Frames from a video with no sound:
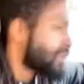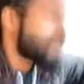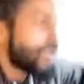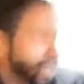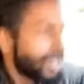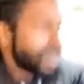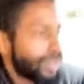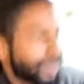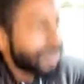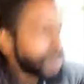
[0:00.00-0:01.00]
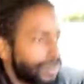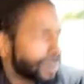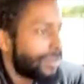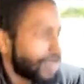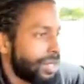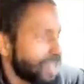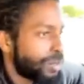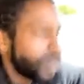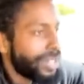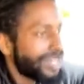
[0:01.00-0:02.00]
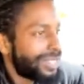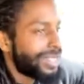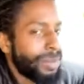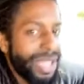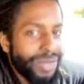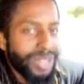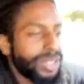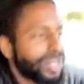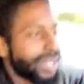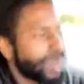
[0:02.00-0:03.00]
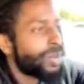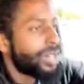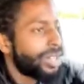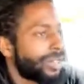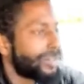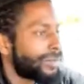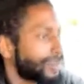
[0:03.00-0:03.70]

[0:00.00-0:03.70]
So yeah, this is fun. I'm having a good time right now.